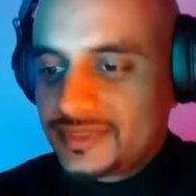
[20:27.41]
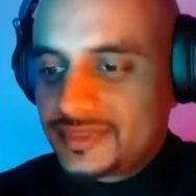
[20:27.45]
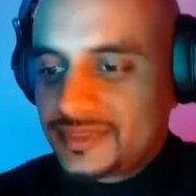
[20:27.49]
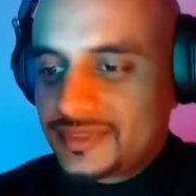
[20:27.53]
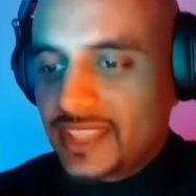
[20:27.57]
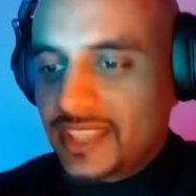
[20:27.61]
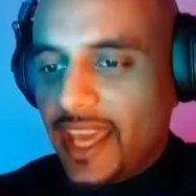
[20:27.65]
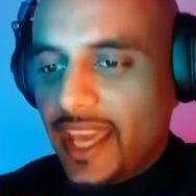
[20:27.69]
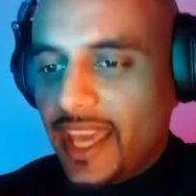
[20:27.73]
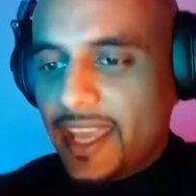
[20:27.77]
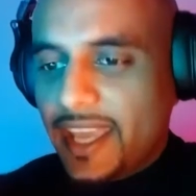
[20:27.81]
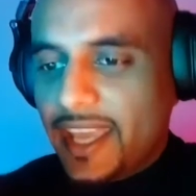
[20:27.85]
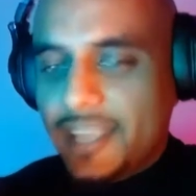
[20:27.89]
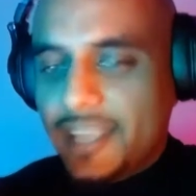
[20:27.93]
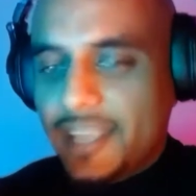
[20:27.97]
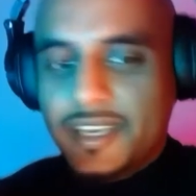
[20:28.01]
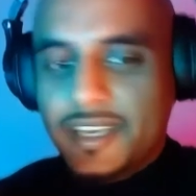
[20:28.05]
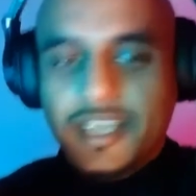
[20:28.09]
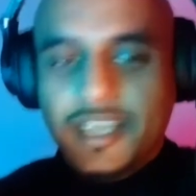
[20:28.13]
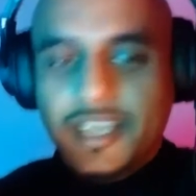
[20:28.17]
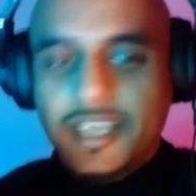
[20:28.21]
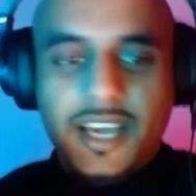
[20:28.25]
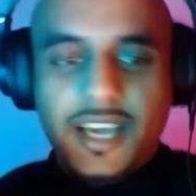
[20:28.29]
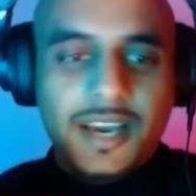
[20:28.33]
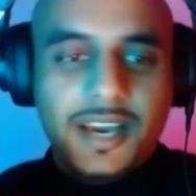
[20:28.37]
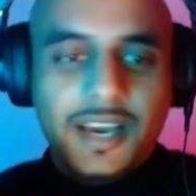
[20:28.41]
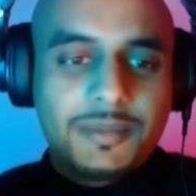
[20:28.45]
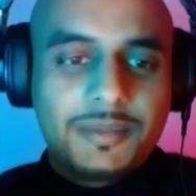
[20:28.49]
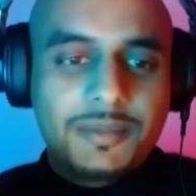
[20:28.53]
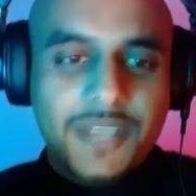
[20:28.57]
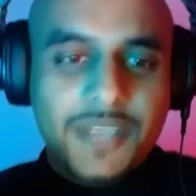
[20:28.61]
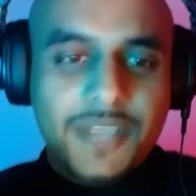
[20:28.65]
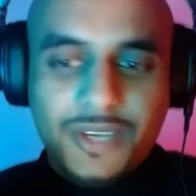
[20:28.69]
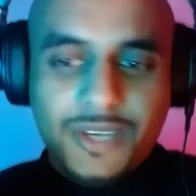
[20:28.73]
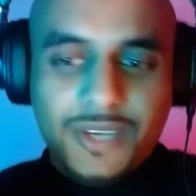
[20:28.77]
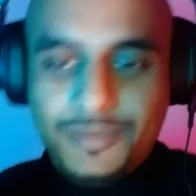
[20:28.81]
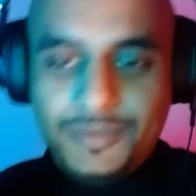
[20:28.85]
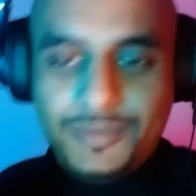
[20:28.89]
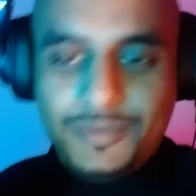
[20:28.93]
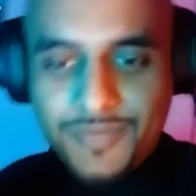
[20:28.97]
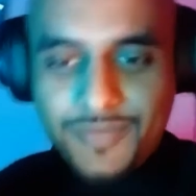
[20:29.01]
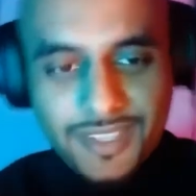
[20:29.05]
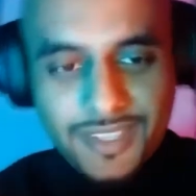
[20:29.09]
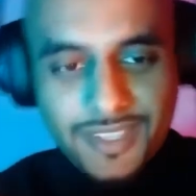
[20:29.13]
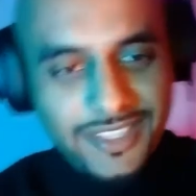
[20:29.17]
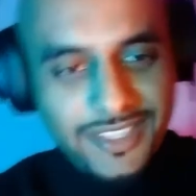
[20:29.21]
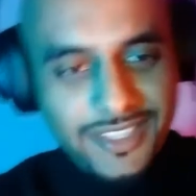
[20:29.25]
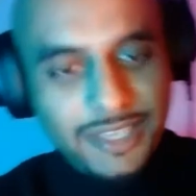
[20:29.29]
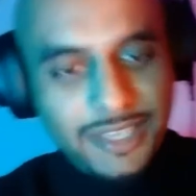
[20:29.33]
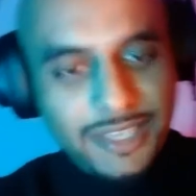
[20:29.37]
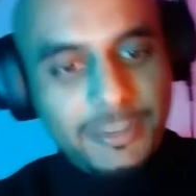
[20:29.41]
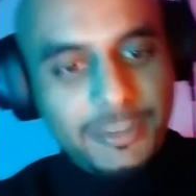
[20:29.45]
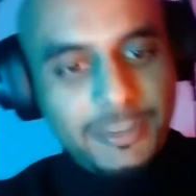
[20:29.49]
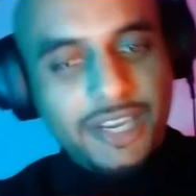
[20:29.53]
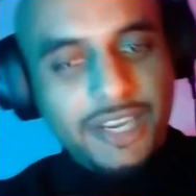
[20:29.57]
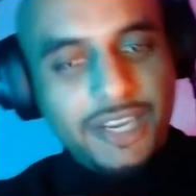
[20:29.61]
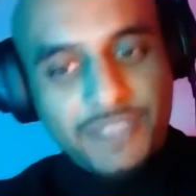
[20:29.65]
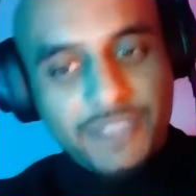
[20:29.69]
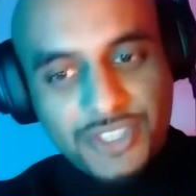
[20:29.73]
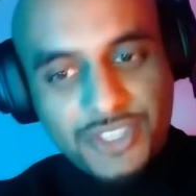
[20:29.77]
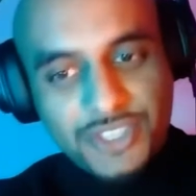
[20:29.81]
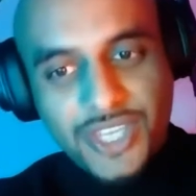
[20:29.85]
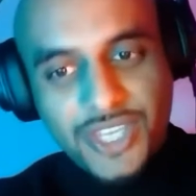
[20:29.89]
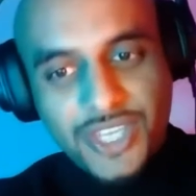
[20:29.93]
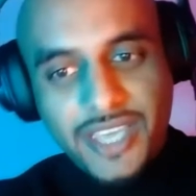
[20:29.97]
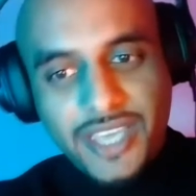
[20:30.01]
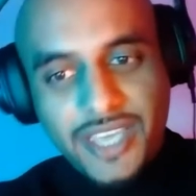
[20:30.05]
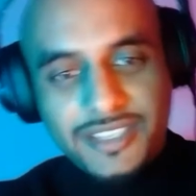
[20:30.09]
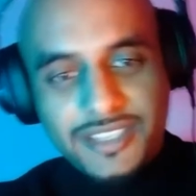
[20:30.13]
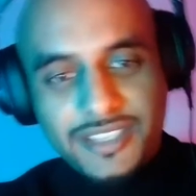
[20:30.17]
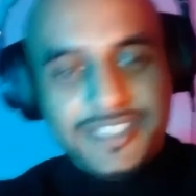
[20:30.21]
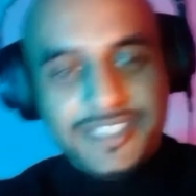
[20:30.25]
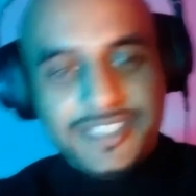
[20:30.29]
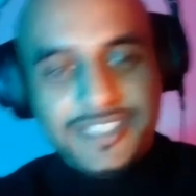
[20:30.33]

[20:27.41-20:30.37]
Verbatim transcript: and, you know, the demographics changed,